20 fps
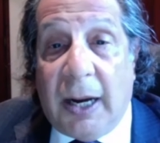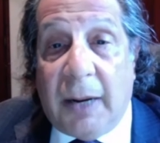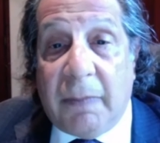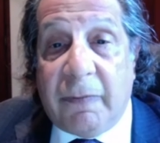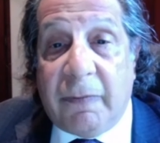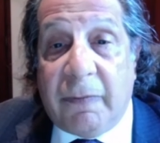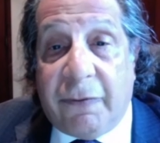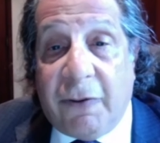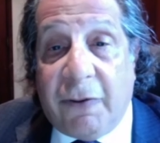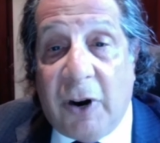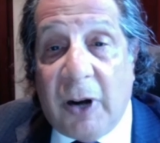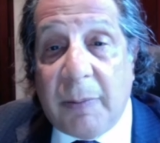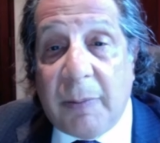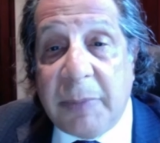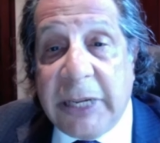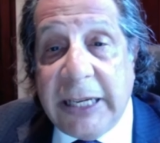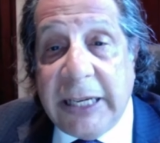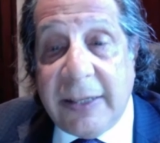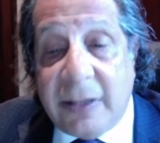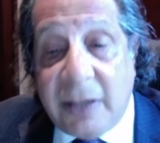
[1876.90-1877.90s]
from
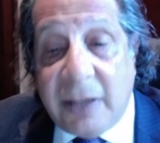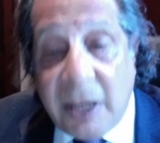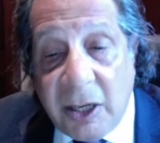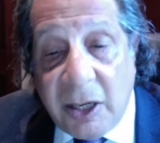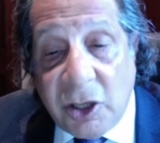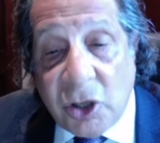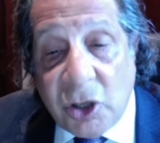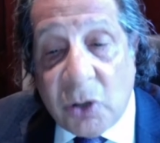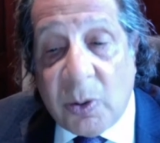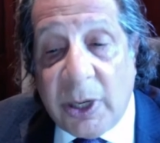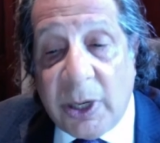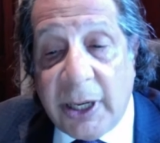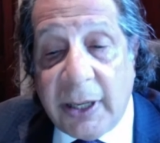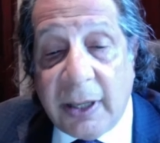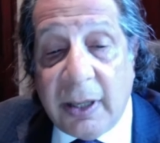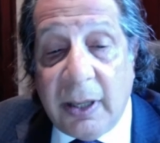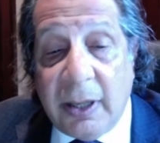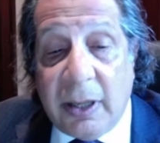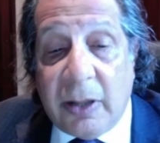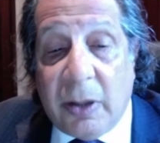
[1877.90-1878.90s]
continuing
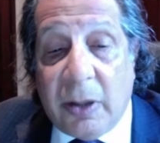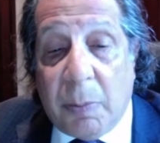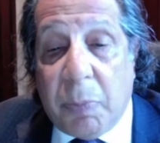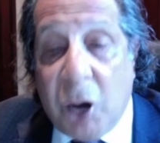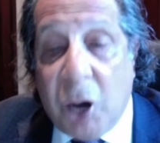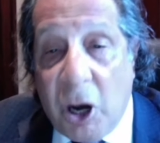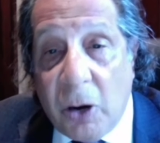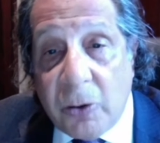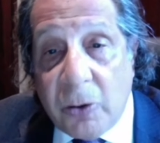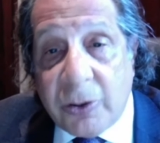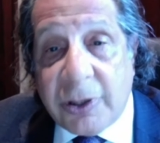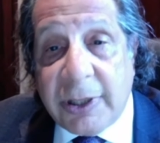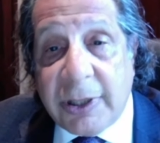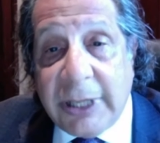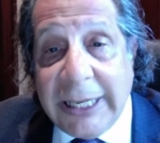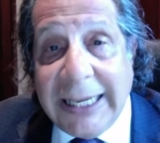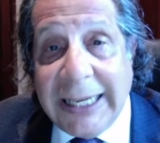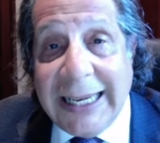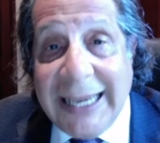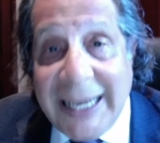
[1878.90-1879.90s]
the posts
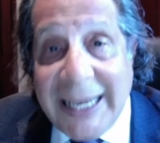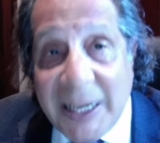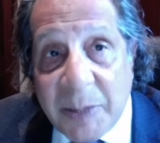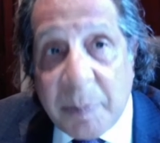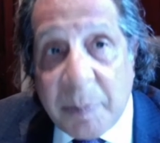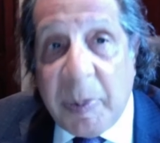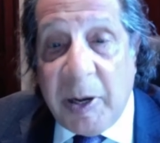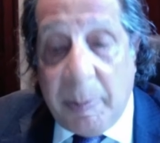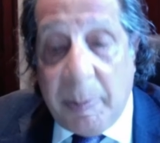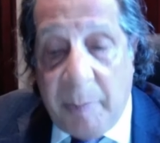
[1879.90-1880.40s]
that he had been